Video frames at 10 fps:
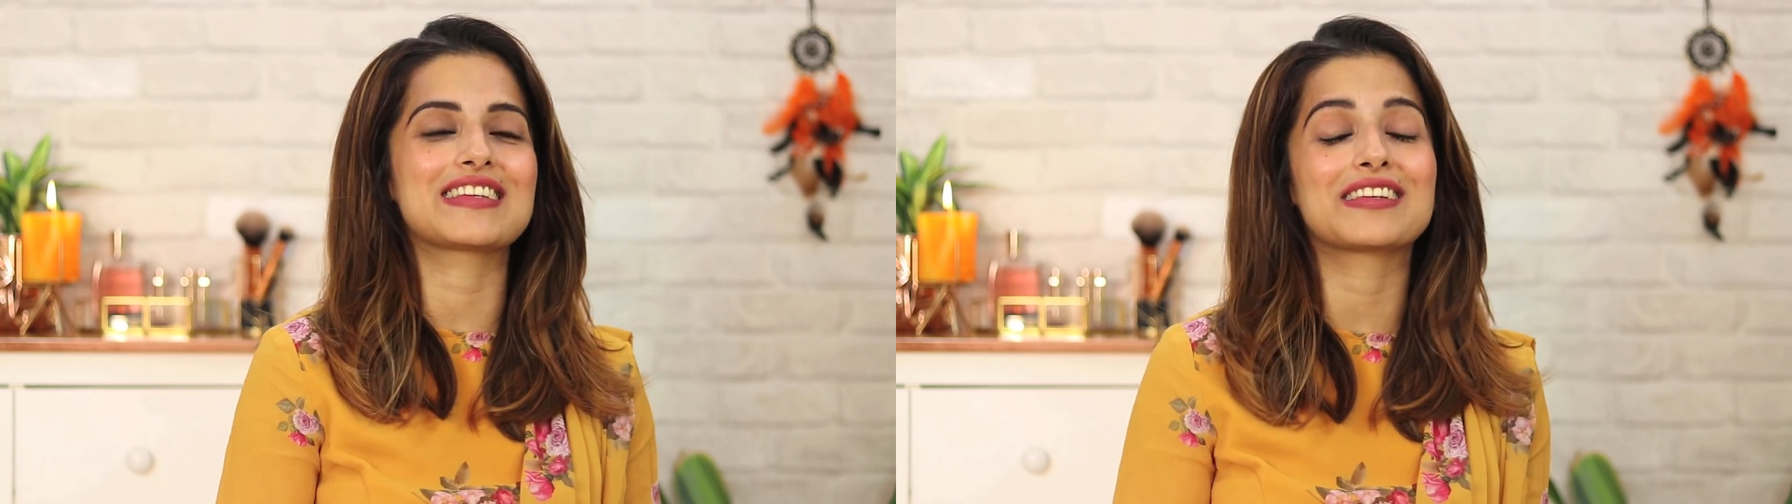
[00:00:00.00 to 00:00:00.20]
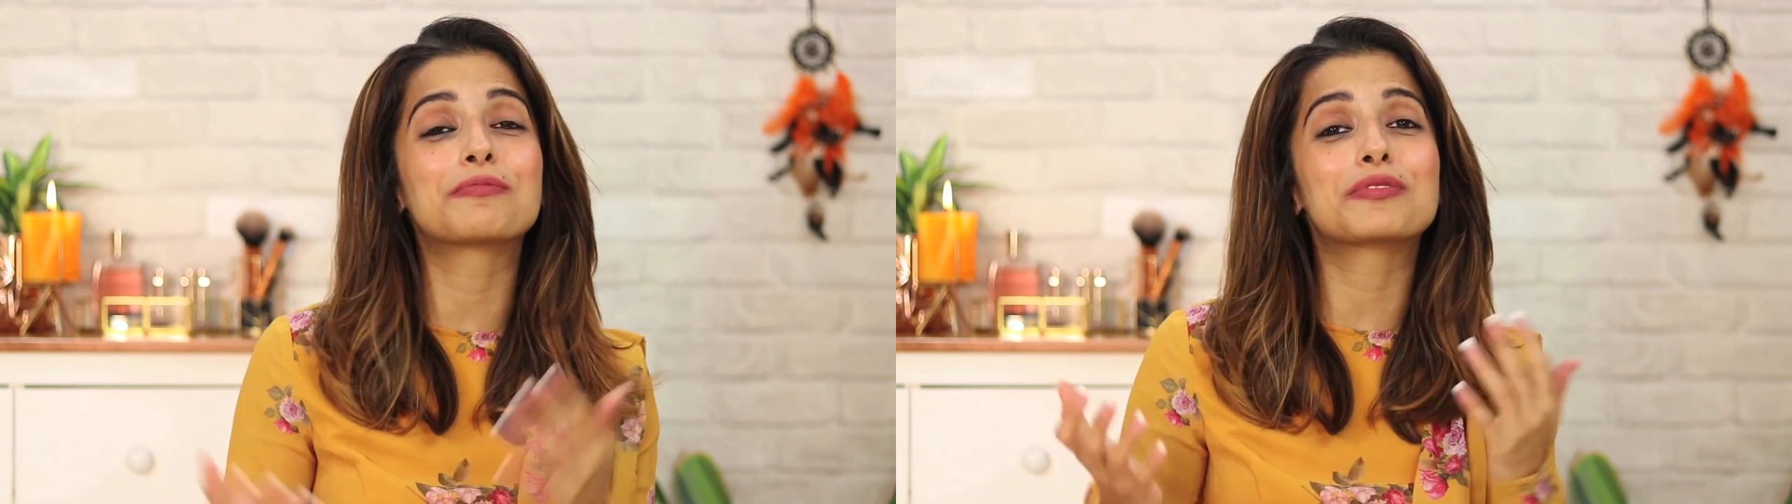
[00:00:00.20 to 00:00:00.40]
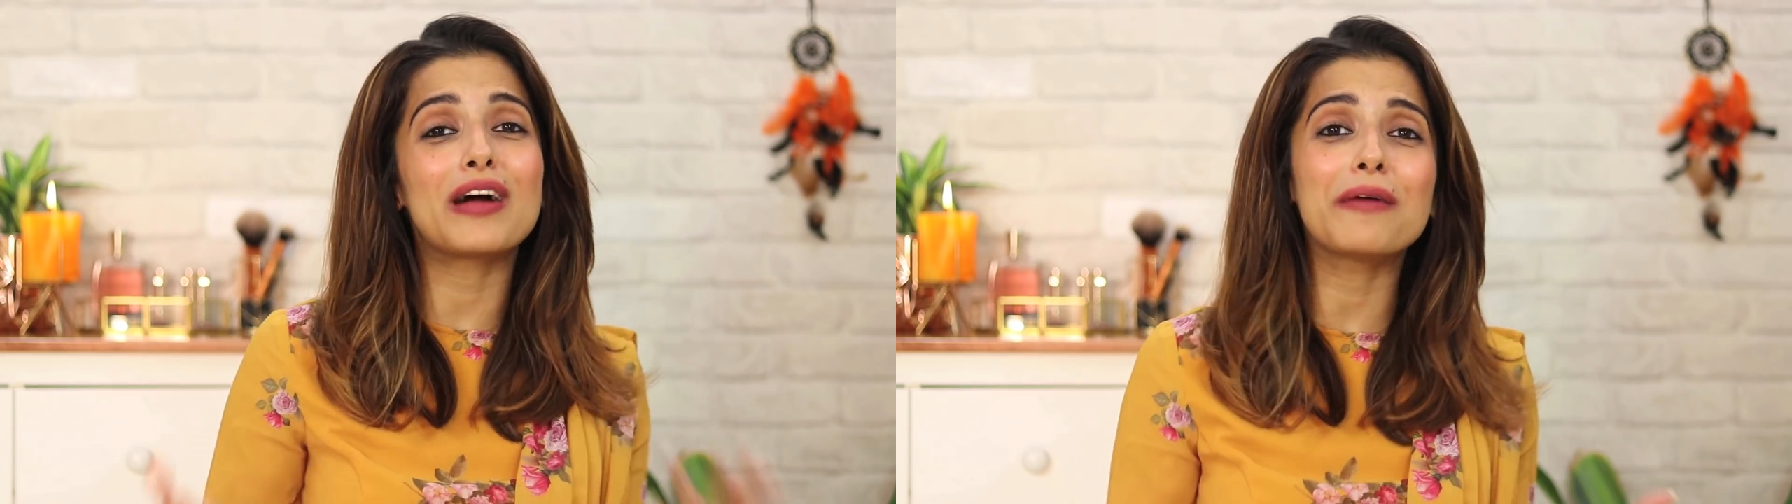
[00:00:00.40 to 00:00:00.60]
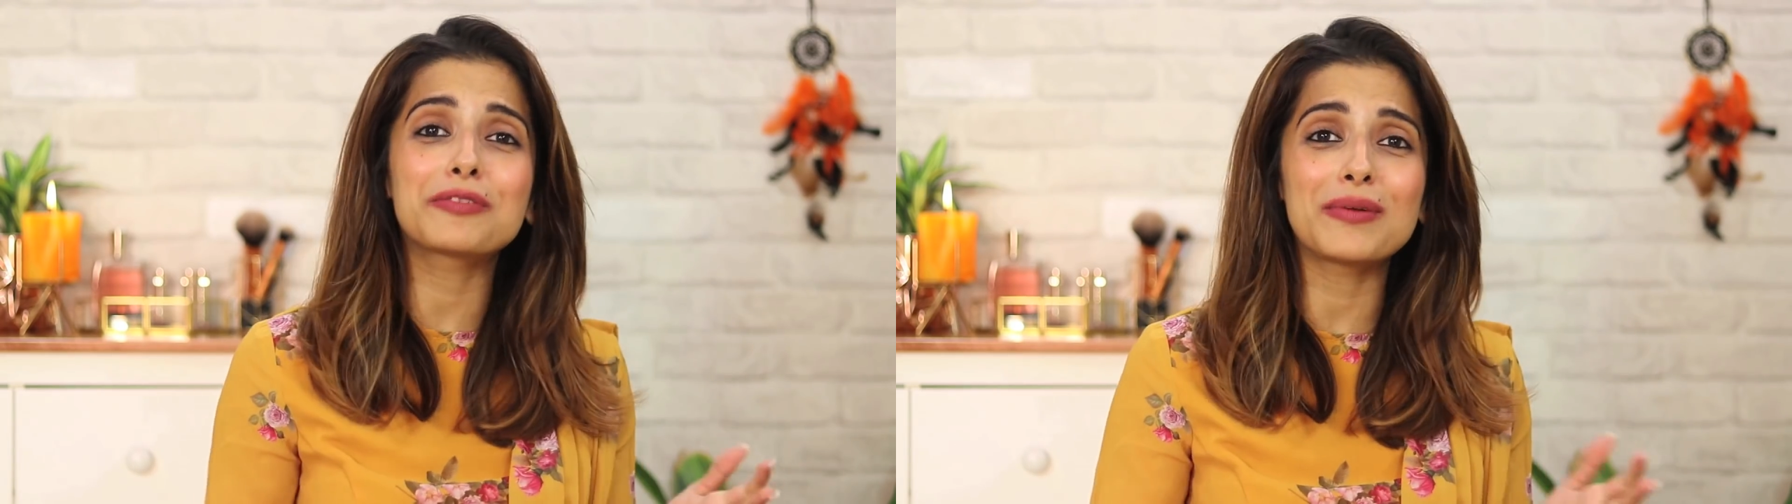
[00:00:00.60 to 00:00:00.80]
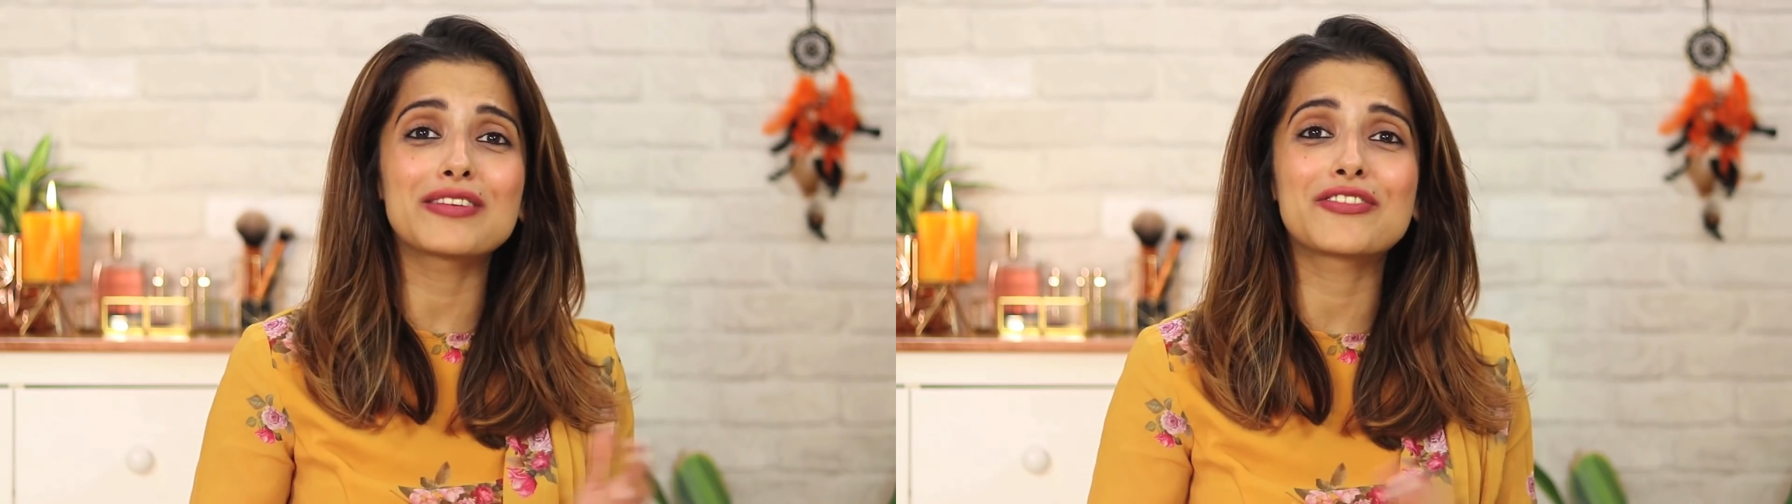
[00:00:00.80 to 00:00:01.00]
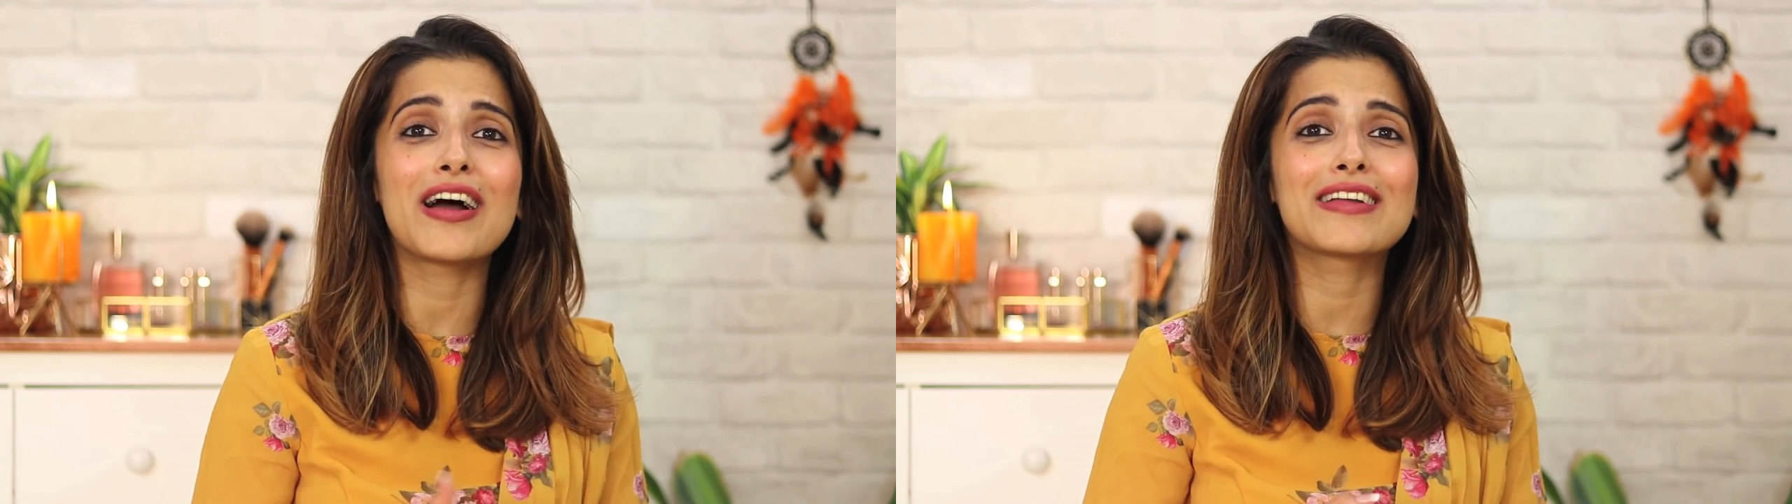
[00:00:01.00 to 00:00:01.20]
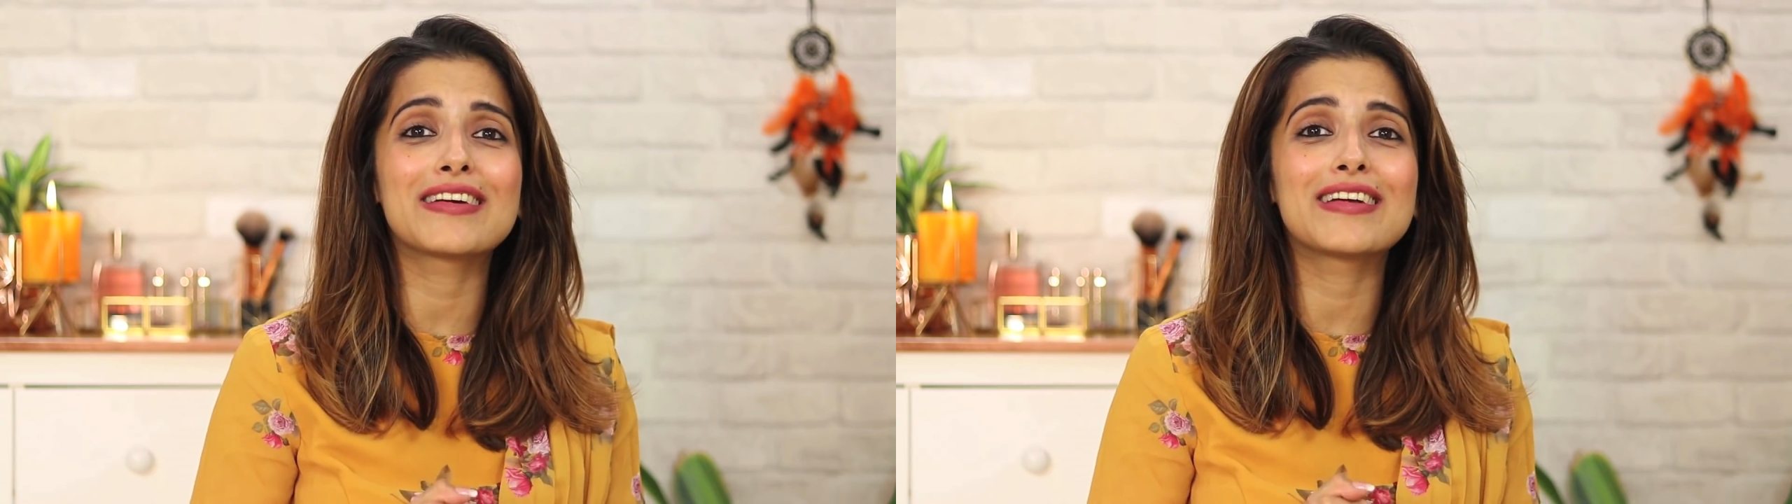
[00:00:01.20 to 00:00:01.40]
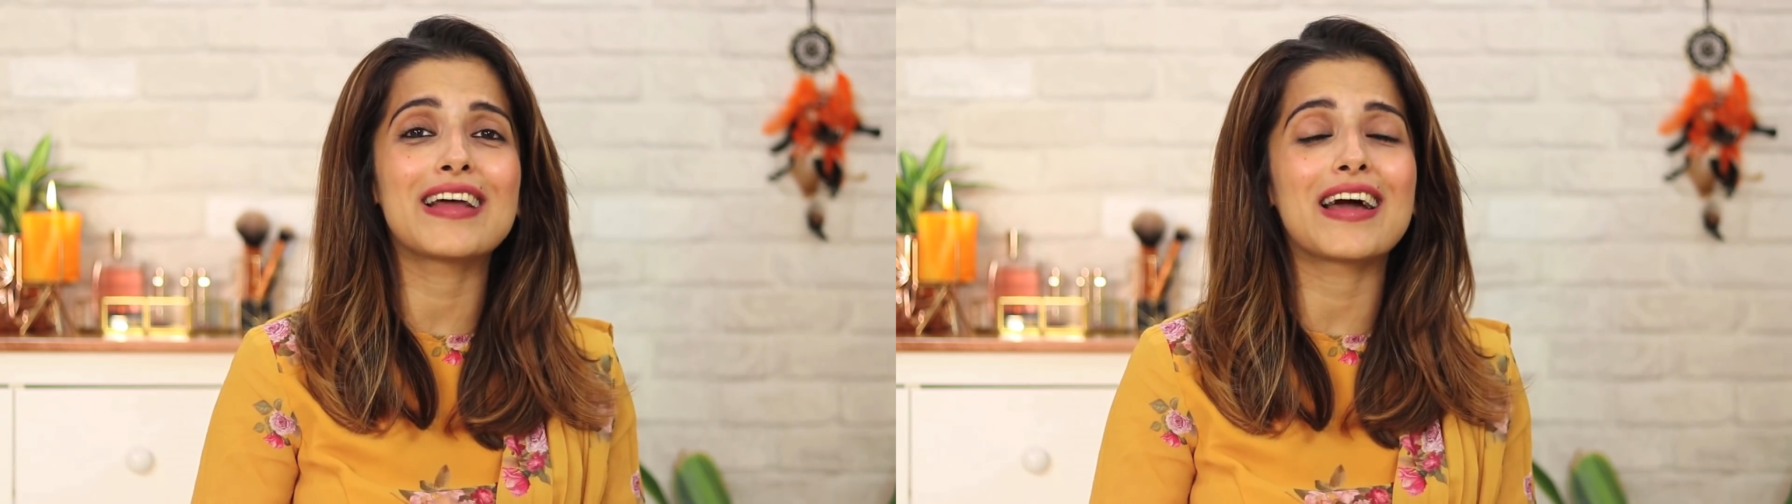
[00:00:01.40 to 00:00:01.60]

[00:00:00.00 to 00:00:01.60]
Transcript: Subscribe to my channel,